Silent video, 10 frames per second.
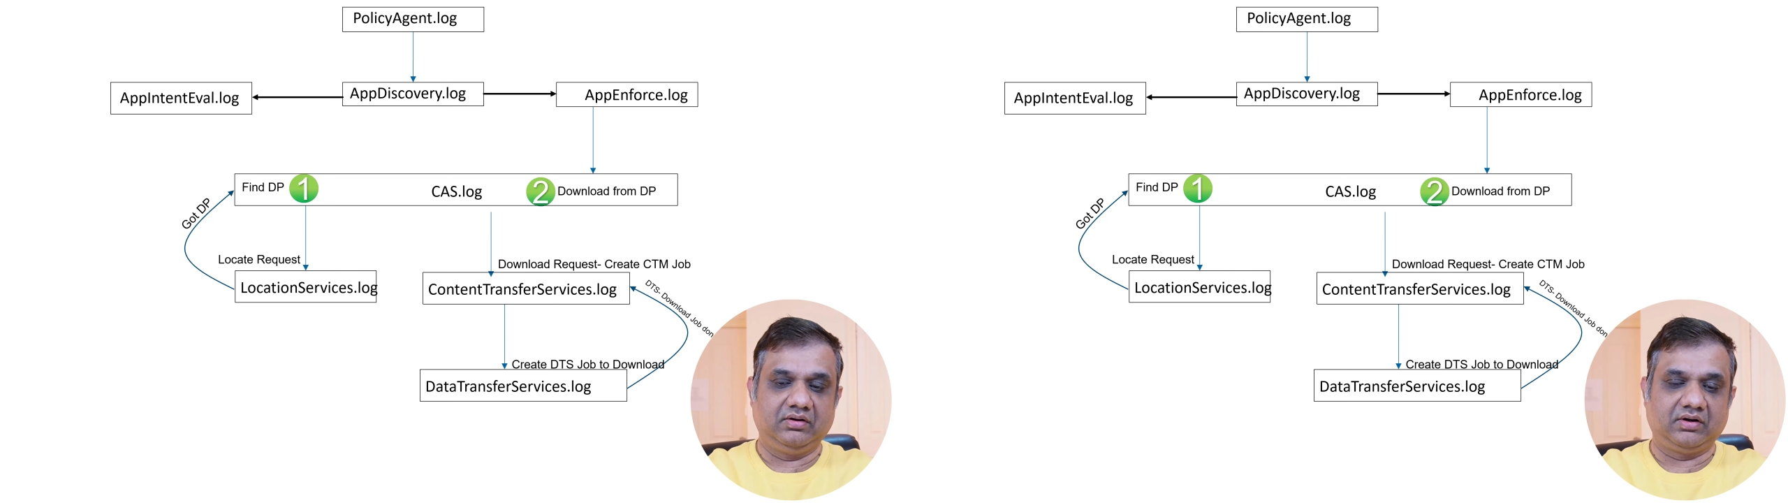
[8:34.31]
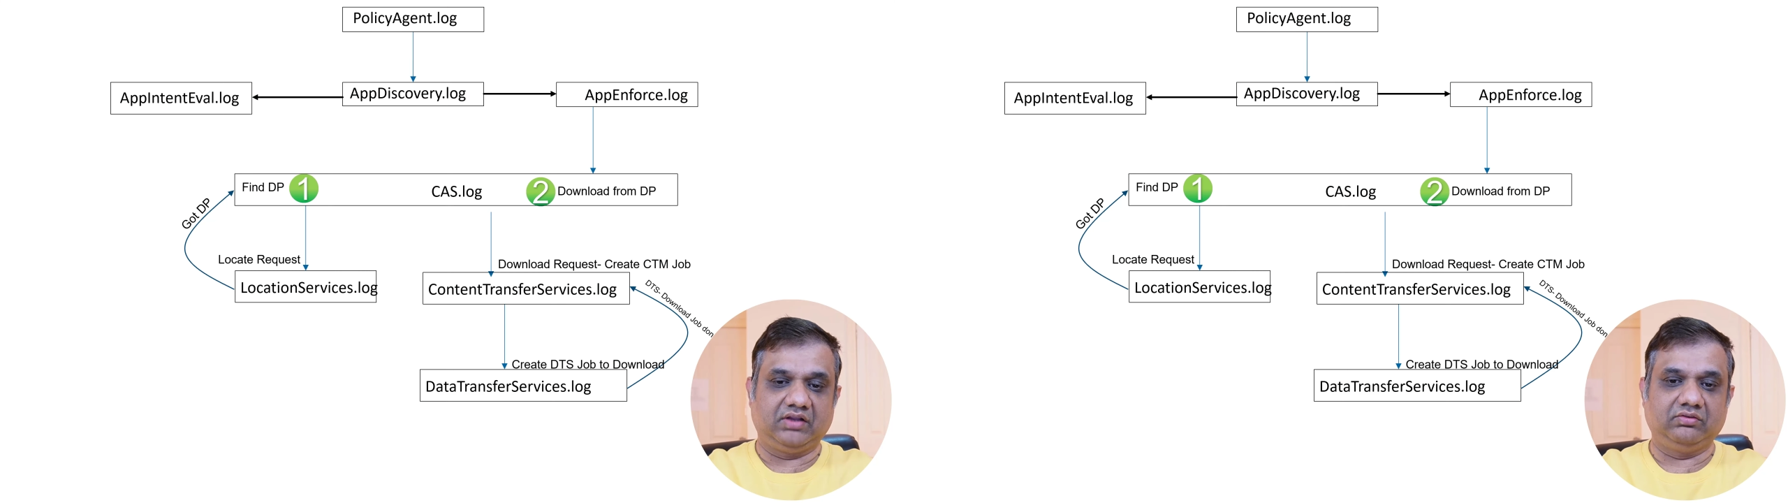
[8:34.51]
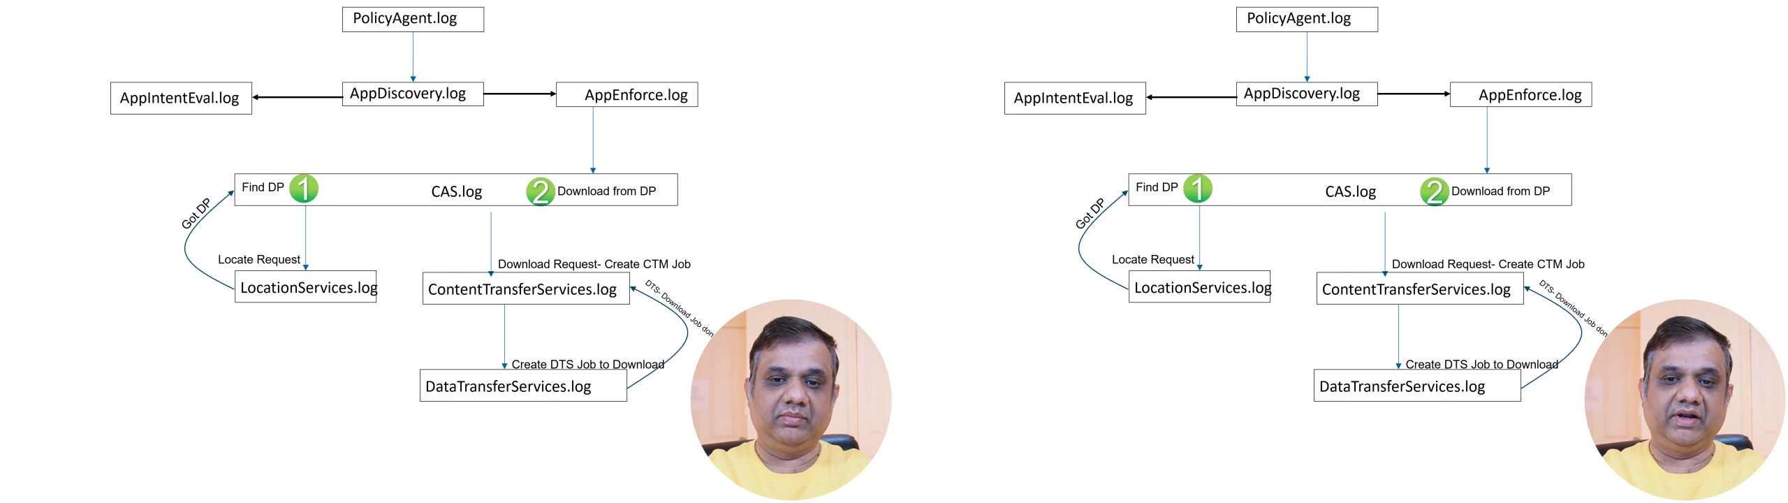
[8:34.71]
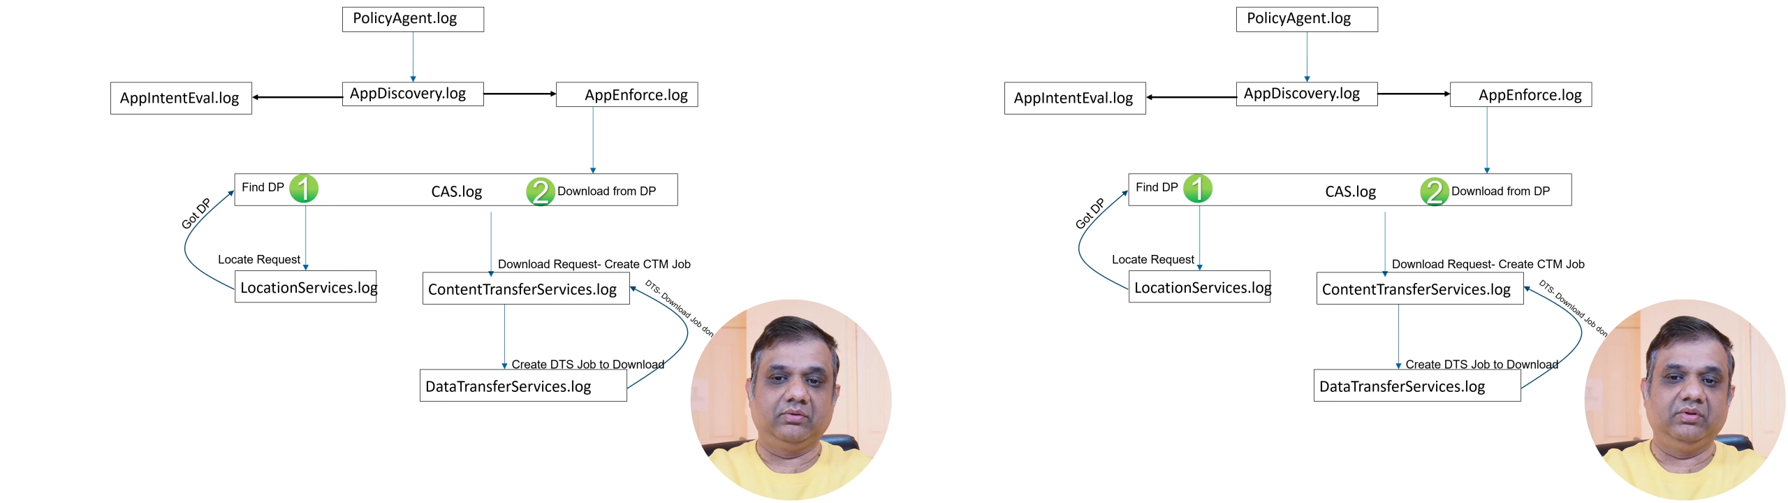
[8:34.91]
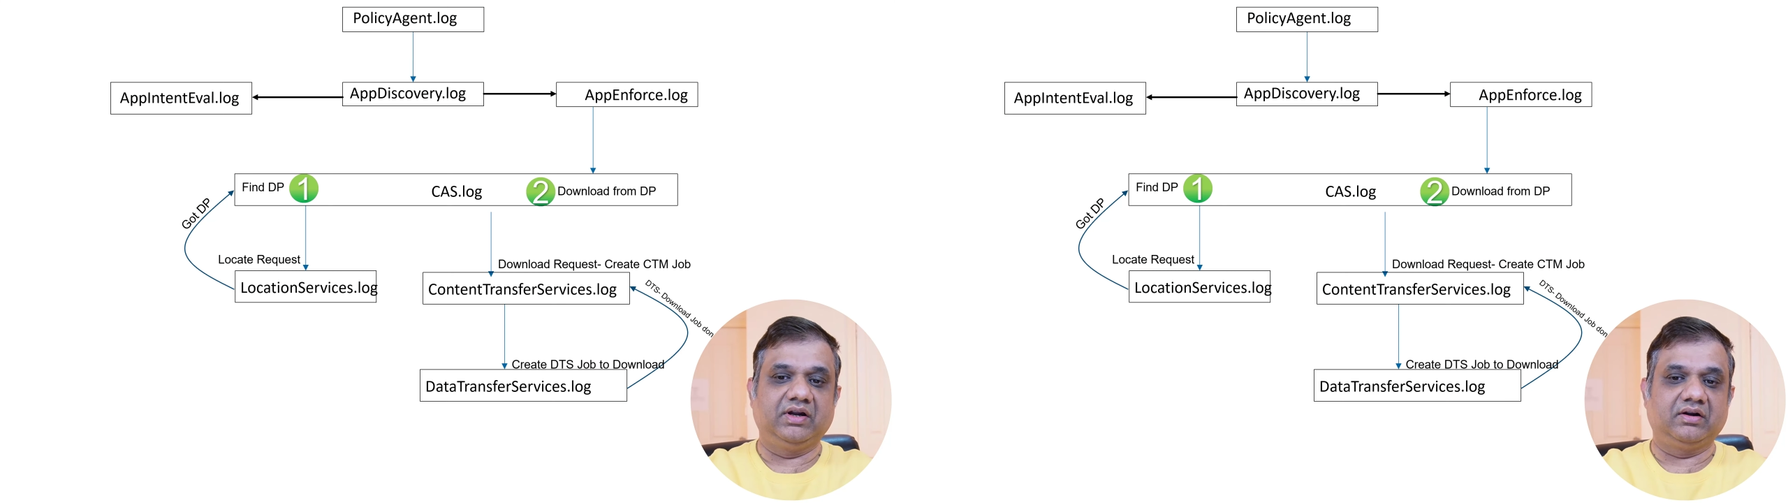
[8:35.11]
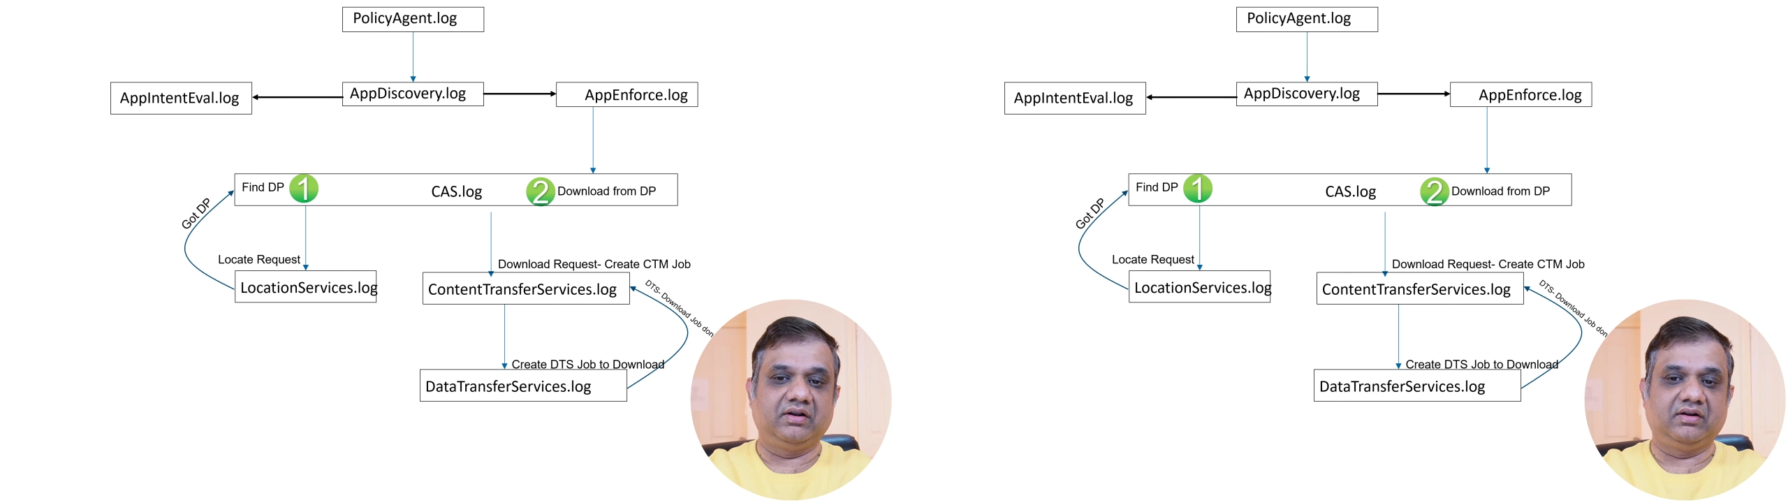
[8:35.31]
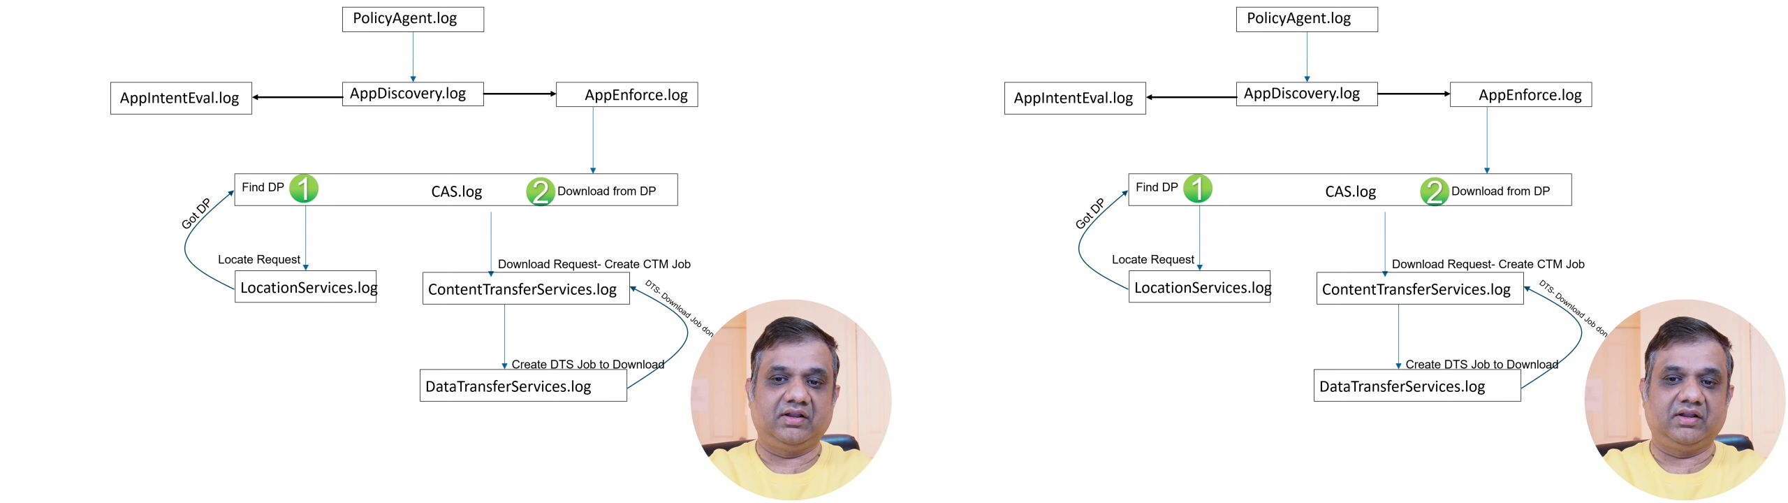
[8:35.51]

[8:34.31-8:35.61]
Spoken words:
transferred back to the content